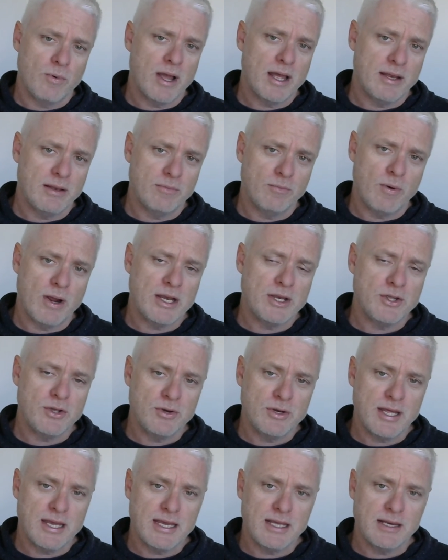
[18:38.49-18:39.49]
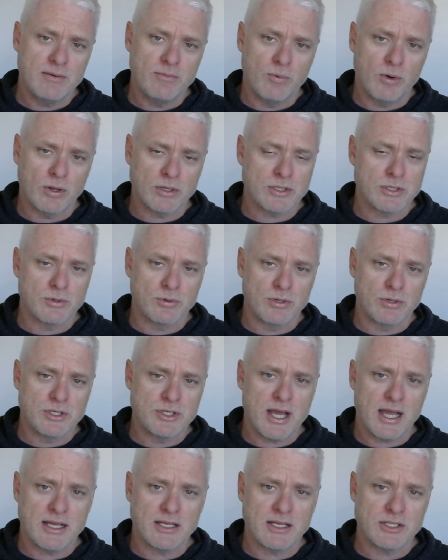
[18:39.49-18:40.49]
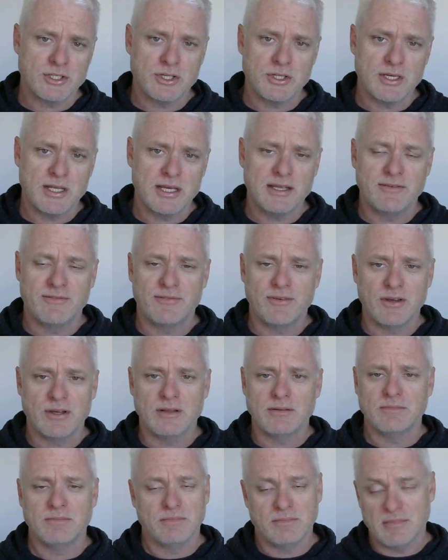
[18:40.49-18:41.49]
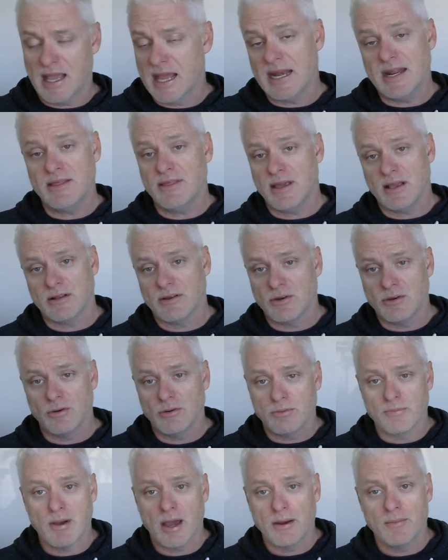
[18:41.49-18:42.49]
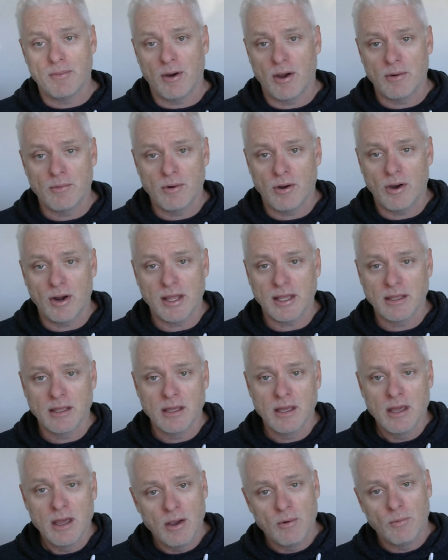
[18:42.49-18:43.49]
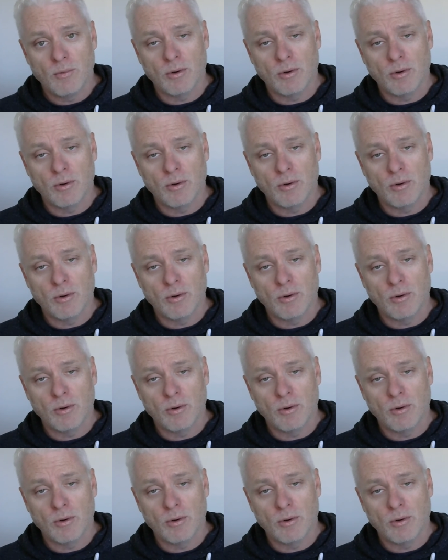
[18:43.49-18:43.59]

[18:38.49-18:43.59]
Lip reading: When do you need, what sort of jackets do you need for anything to do with motorbike riding?